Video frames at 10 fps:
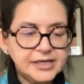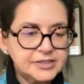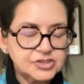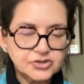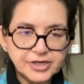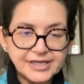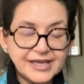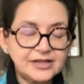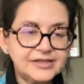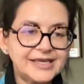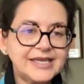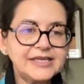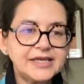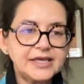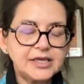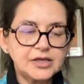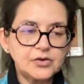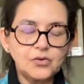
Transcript: starting healthy eating